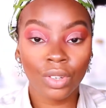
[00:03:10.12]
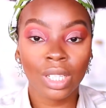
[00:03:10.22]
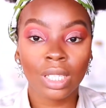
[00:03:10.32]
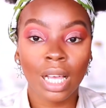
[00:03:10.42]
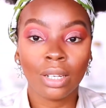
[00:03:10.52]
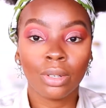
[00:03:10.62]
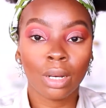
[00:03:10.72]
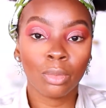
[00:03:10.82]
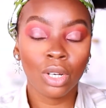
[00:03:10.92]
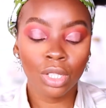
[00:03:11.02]
for this eye look,
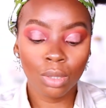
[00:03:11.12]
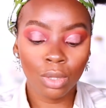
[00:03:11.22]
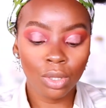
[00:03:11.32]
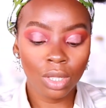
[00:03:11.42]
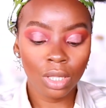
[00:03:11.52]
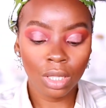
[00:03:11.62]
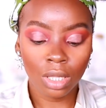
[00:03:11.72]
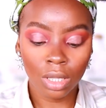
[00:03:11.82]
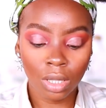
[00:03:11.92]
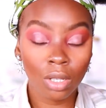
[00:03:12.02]
I'm going to be using
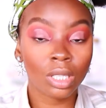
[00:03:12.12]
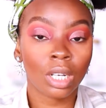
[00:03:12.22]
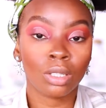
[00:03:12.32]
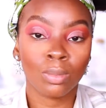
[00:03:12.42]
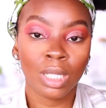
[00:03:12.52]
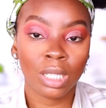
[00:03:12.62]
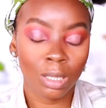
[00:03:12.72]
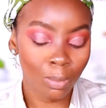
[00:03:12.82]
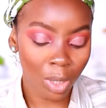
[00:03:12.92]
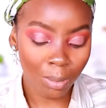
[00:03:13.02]
the Luzter
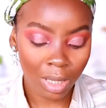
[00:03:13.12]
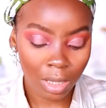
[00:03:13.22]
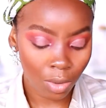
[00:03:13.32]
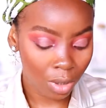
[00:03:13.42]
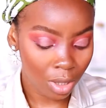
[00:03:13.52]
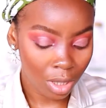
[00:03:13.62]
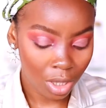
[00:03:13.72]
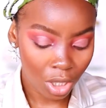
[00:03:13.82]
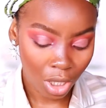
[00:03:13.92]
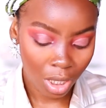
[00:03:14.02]
Cosmetics pigment. This one is in
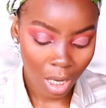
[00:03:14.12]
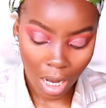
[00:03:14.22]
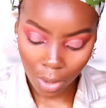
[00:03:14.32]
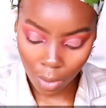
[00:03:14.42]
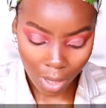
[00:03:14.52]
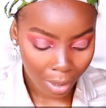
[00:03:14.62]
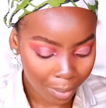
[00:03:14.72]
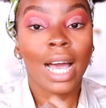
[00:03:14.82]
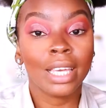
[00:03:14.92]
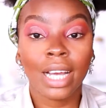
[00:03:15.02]
the shade
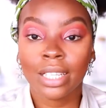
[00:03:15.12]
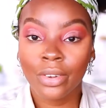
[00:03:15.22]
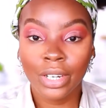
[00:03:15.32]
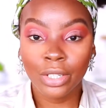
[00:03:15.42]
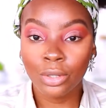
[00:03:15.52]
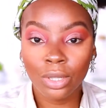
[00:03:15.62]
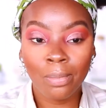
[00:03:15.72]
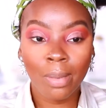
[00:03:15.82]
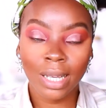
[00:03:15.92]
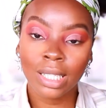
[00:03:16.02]
Aqua. And you guys already know the
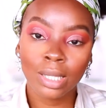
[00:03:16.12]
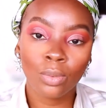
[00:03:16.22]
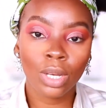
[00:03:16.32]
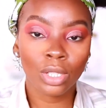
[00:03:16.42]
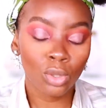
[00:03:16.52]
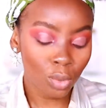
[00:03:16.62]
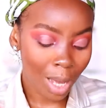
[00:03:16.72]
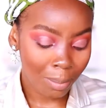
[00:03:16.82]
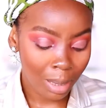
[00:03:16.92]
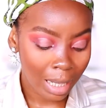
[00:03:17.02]
best way
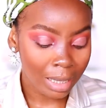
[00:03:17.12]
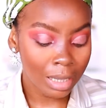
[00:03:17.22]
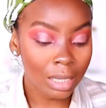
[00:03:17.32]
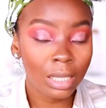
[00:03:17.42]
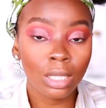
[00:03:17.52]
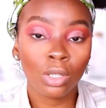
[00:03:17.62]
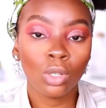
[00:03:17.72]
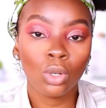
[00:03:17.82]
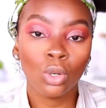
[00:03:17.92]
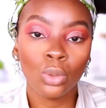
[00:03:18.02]
to apply these
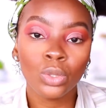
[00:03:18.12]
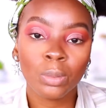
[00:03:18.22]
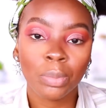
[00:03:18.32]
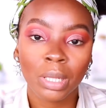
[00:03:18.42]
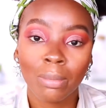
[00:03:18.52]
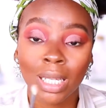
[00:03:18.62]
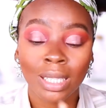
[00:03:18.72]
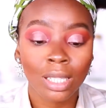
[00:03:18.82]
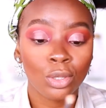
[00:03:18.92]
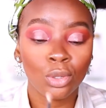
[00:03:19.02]
loose
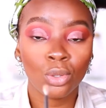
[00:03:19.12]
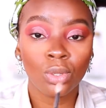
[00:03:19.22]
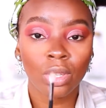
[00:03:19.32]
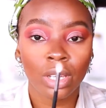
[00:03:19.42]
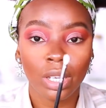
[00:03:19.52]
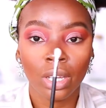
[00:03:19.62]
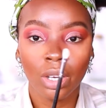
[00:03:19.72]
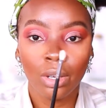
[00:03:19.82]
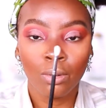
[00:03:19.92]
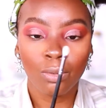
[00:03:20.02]
pigments is to use a
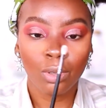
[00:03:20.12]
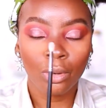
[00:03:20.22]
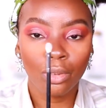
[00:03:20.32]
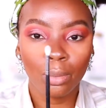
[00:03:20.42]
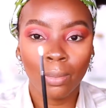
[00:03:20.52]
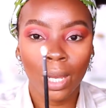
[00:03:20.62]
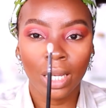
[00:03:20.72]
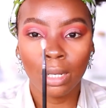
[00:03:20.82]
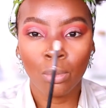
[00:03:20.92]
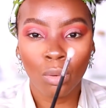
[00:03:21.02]
fluffy
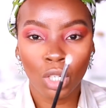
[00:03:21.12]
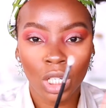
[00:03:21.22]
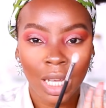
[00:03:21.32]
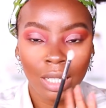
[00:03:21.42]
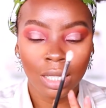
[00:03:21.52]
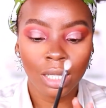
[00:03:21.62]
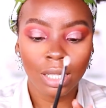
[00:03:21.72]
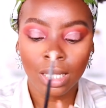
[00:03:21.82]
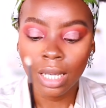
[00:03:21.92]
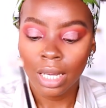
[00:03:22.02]
blending brush like
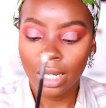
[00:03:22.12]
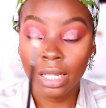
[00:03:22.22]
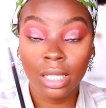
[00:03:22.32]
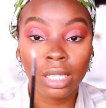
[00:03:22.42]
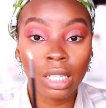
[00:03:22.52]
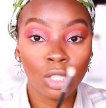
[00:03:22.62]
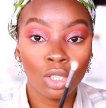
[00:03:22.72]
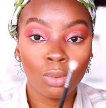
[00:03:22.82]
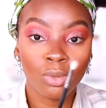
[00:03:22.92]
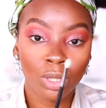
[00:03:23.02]
this. This is a
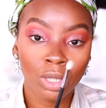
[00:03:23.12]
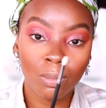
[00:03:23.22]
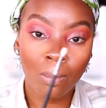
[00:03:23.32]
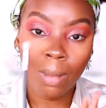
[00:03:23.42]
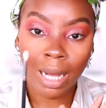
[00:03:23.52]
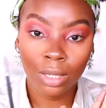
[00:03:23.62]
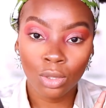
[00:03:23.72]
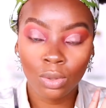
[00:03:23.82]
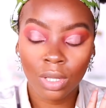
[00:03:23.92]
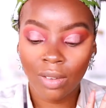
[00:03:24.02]
dupe for the MAC
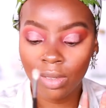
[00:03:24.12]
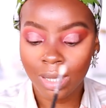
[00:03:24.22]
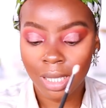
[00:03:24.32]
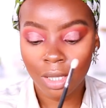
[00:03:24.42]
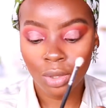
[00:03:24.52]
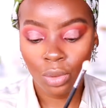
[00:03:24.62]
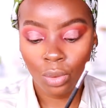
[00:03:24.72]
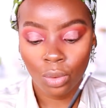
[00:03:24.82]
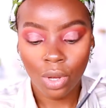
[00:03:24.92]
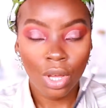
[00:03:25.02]
217,
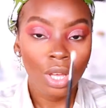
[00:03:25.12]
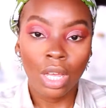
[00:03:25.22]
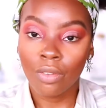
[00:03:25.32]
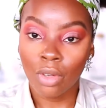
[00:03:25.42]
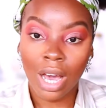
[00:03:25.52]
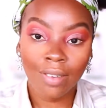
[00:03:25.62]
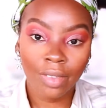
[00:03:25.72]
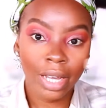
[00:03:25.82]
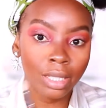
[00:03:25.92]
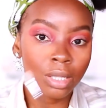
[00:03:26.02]
so if you have
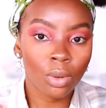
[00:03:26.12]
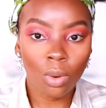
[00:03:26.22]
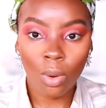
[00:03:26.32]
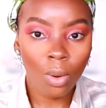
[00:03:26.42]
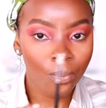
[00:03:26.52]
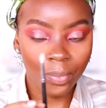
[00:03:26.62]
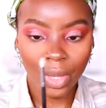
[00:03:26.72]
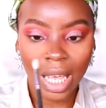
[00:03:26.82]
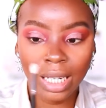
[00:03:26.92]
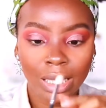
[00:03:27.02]
that or
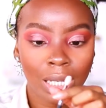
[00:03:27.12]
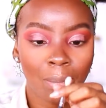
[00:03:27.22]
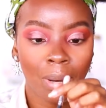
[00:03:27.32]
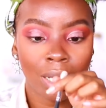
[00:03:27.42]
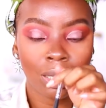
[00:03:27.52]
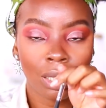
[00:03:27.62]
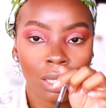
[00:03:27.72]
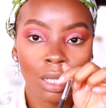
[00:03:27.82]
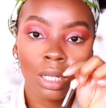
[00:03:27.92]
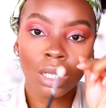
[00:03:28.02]
any tapered
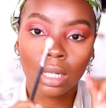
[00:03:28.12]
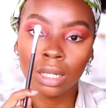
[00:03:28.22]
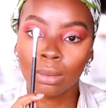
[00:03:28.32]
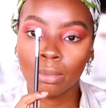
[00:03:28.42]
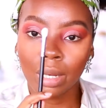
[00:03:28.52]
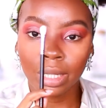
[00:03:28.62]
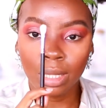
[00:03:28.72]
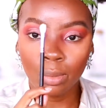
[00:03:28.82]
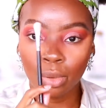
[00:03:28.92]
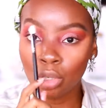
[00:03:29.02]

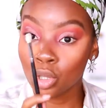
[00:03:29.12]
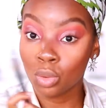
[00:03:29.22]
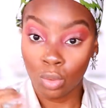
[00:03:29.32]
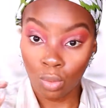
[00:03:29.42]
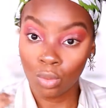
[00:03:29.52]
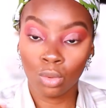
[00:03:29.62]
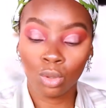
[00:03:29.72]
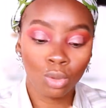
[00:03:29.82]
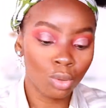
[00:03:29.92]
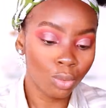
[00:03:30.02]
blending brush would
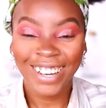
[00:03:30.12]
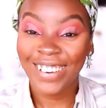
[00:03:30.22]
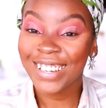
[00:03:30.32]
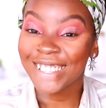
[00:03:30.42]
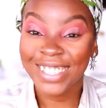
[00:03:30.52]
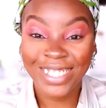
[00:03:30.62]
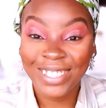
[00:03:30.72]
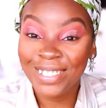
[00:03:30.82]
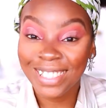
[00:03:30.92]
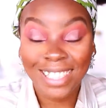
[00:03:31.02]
do. All you need to
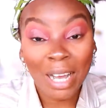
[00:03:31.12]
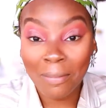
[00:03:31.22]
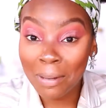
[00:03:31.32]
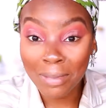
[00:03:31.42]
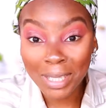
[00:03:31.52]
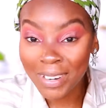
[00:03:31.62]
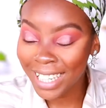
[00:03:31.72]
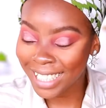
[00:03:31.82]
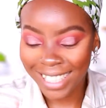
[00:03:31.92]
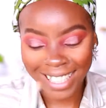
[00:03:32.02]
do is tap and be
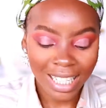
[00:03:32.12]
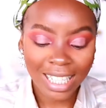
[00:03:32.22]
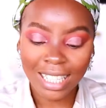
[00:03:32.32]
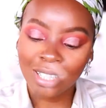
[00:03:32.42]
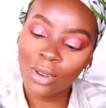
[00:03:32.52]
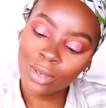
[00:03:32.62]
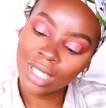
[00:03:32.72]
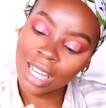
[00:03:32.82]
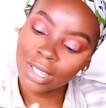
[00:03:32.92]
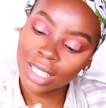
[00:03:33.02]
great. This is the
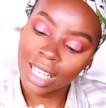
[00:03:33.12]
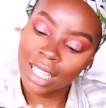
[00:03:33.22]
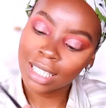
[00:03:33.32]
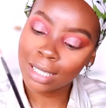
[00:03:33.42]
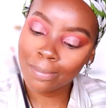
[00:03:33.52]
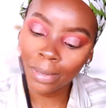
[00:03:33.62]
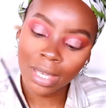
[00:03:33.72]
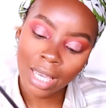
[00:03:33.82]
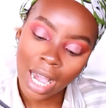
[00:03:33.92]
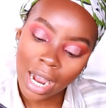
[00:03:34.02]
Coastal Scents
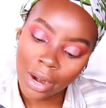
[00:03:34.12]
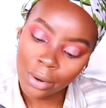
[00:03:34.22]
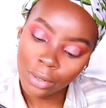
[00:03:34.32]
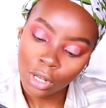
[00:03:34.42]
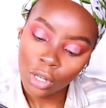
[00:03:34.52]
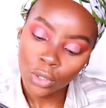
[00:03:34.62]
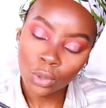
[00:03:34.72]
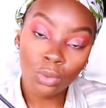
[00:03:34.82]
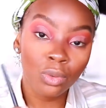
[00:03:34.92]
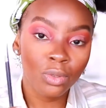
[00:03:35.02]

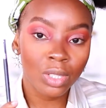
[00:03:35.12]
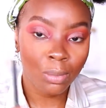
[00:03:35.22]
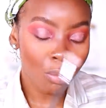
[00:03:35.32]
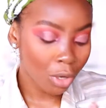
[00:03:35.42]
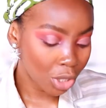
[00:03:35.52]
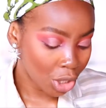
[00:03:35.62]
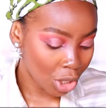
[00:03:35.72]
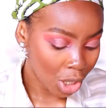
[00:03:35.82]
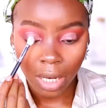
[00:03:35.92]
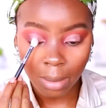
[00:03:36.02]
BR250
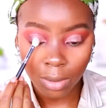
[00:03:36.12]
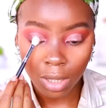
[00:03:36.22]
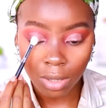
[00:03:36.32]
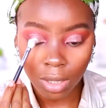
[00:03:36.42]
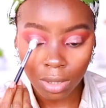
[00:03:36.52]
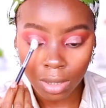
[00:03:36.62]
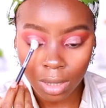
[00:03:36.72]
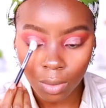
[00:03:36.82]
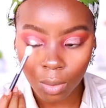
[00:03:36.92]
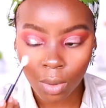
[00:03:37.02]
brush, and I'm just going to,
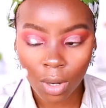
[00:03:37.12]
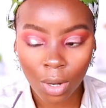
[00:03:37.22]
woo!